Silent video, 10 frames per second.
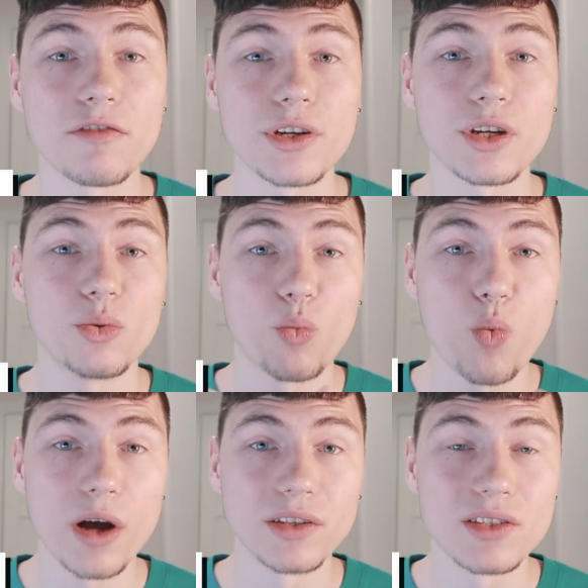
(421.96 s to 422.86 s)
for your
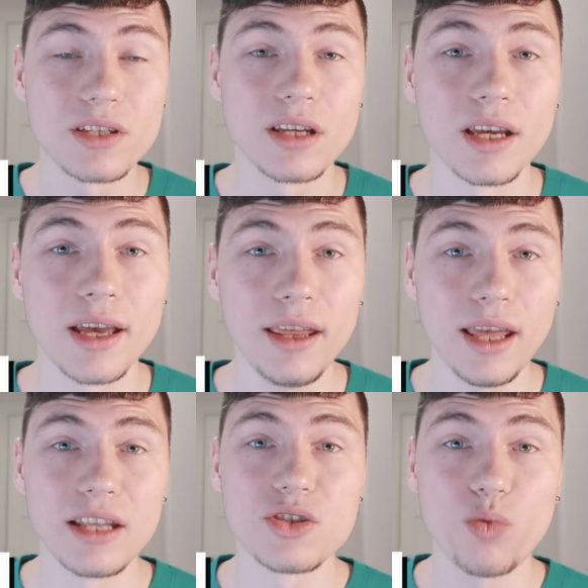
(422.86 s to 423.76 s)
wants,
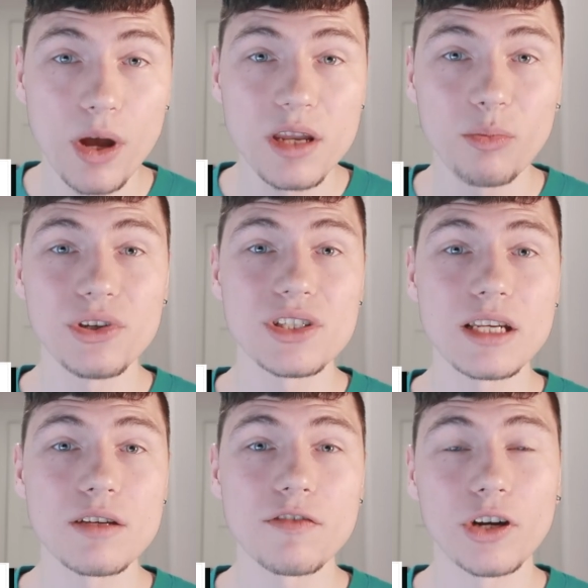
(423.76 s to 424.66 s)
and twenty
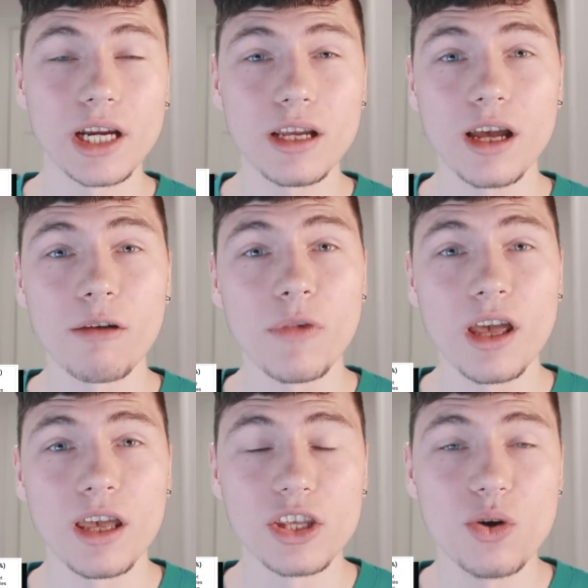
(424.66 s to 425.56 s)
percent of your income
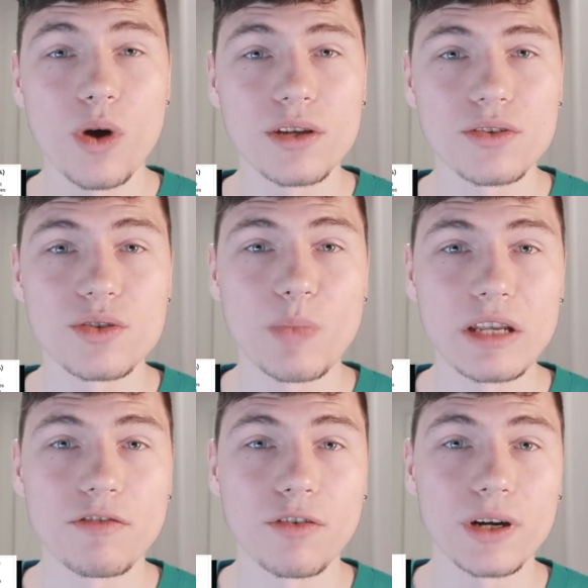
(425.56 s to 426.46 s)
you want to
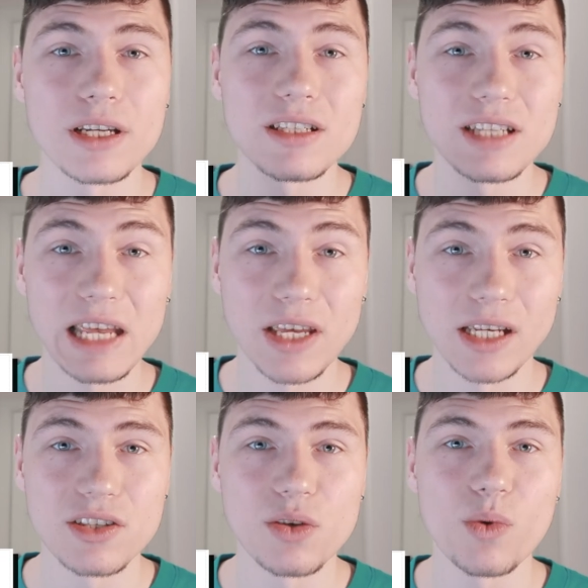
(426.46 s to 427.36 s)
spend for
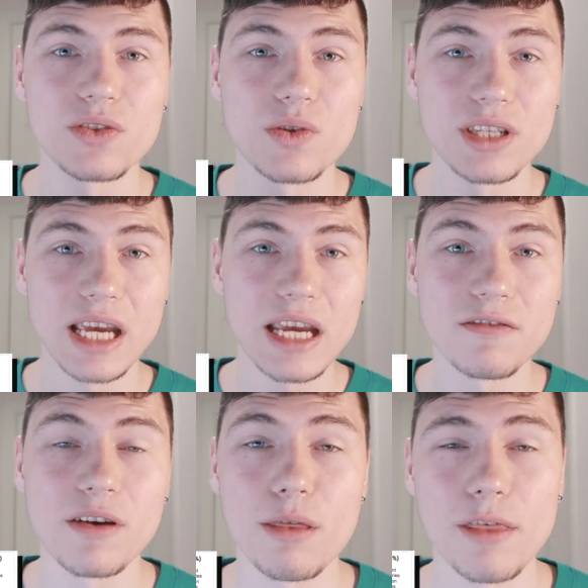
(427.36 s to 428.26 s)
savings, you want to
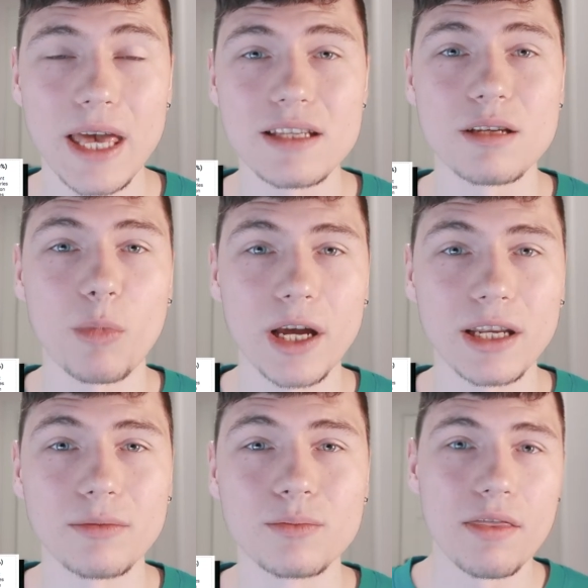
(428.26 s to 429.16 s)
save that
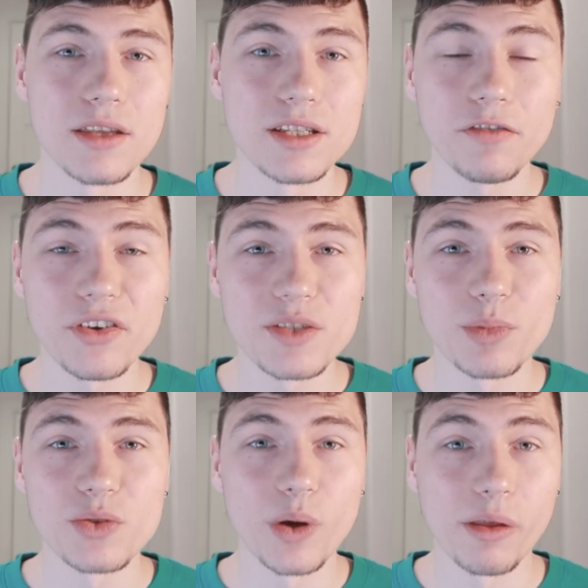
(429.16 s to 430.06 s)
money. The difference
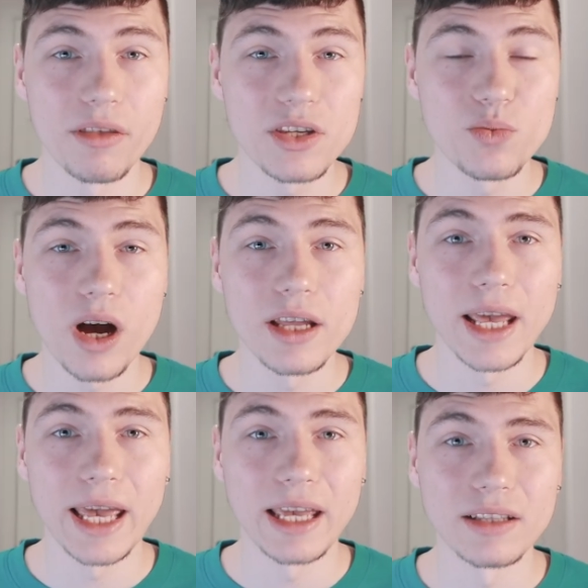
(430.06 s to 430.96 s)
between this one
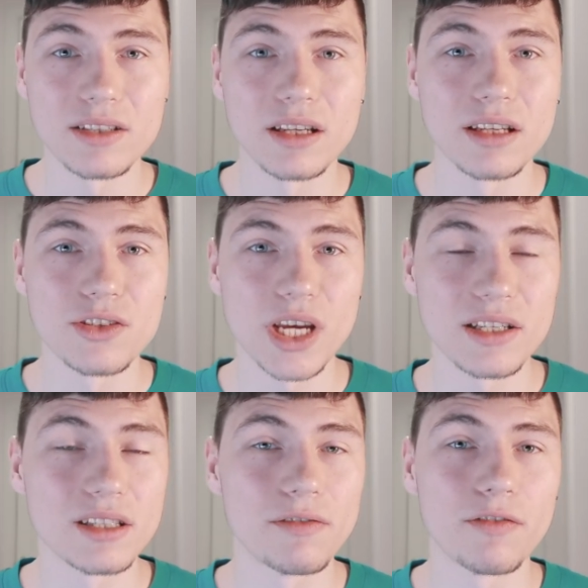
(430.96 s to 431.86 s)
and
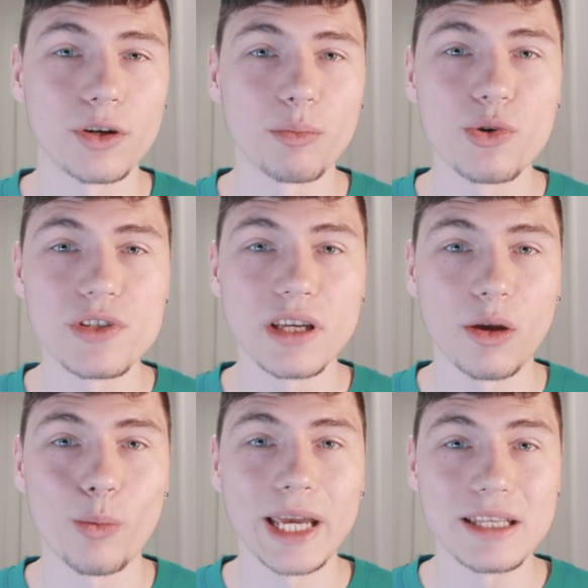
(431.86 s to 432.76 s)
just for putting
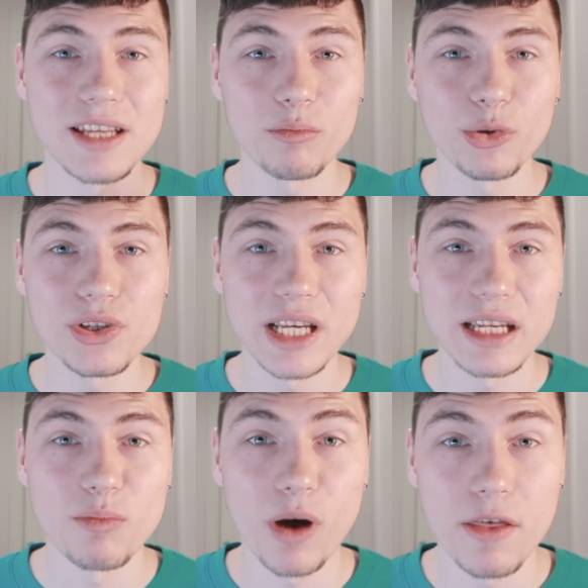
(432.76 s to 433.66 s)
away ten
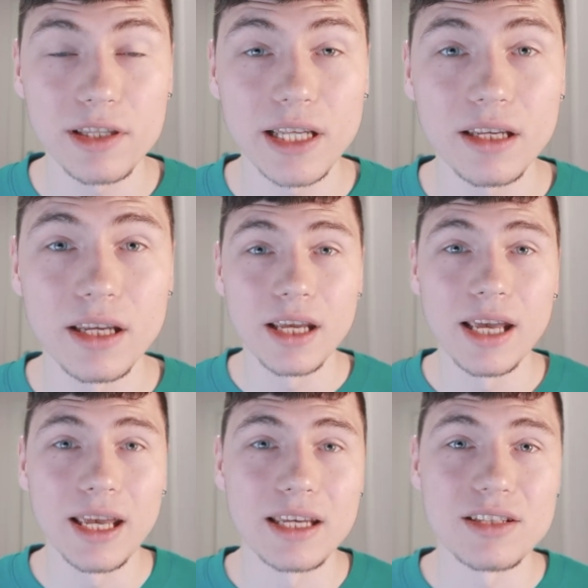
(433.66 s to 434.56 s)
percent monthly
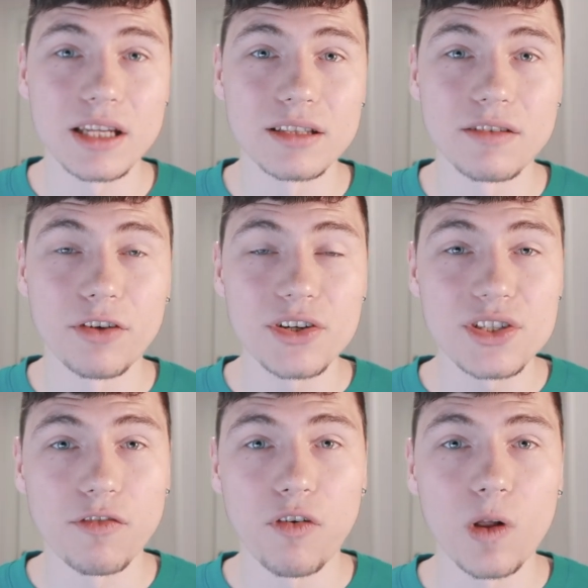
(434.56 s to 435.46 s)
is that, first
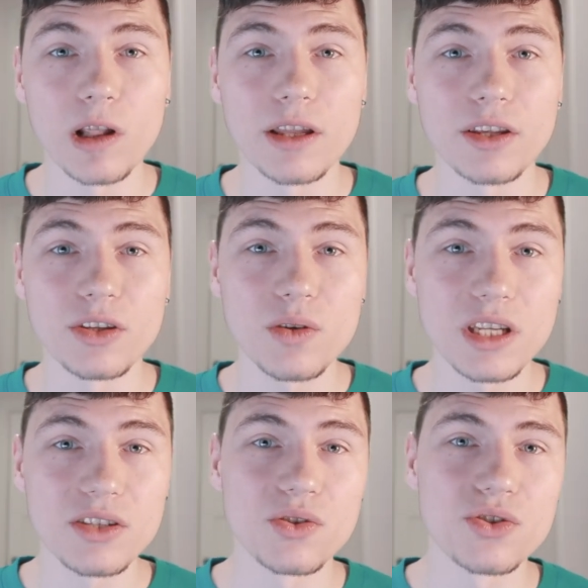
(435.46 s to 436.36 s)
of all, you
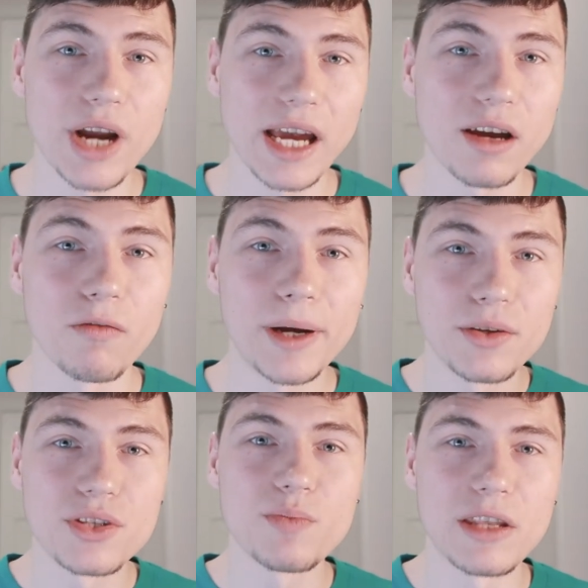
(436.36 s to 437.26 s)
need to track where
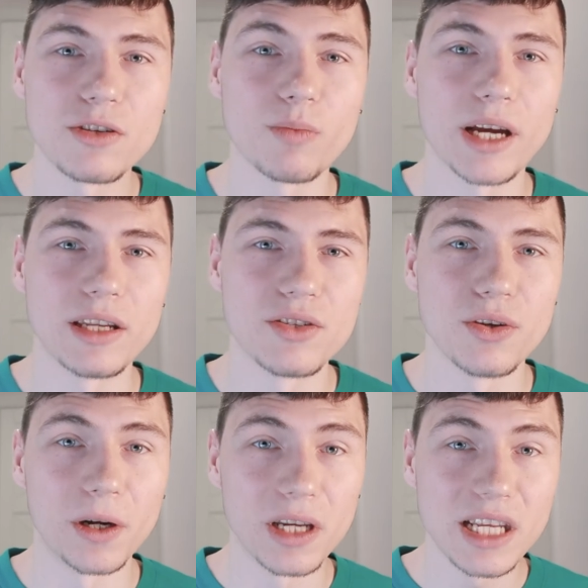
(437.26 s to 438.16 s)
you spend your money, it's
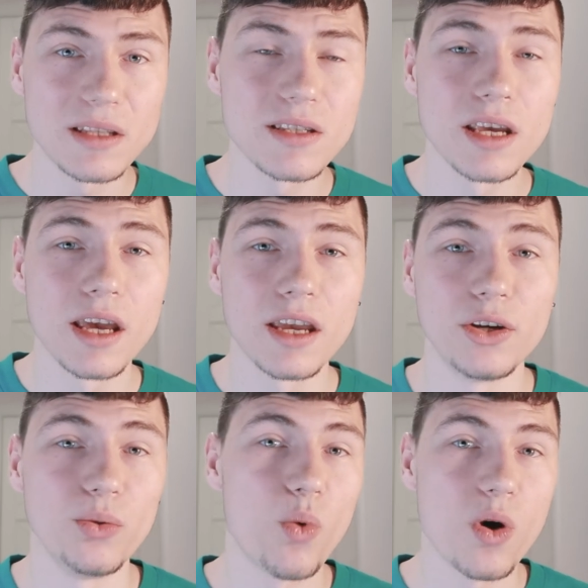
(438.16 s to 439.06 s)
your needs,
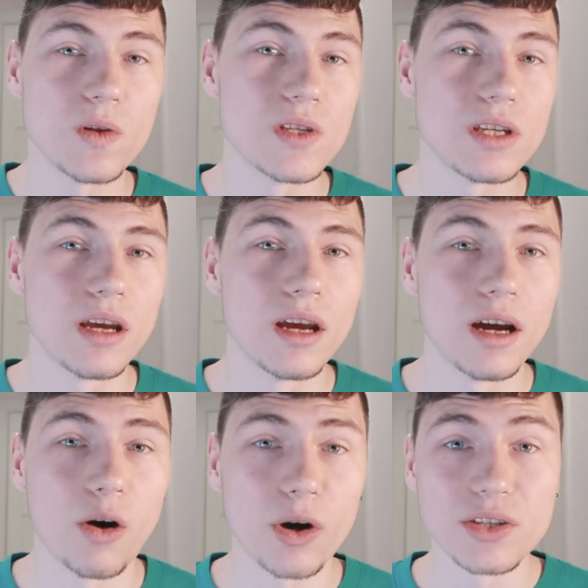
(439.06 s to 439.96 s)
your wants,
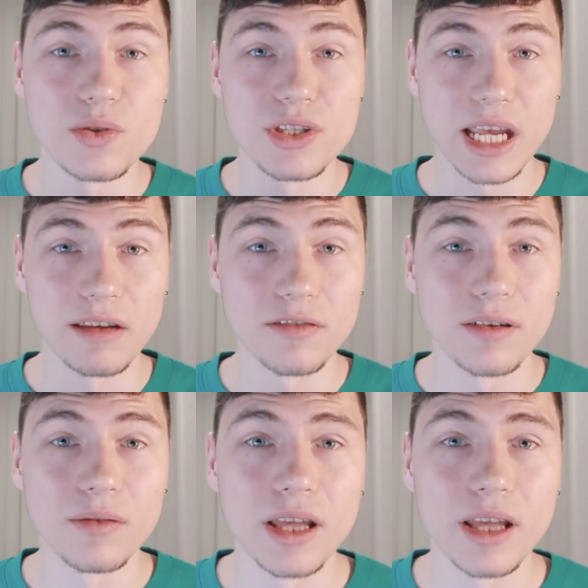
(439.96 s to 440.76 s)
or to save.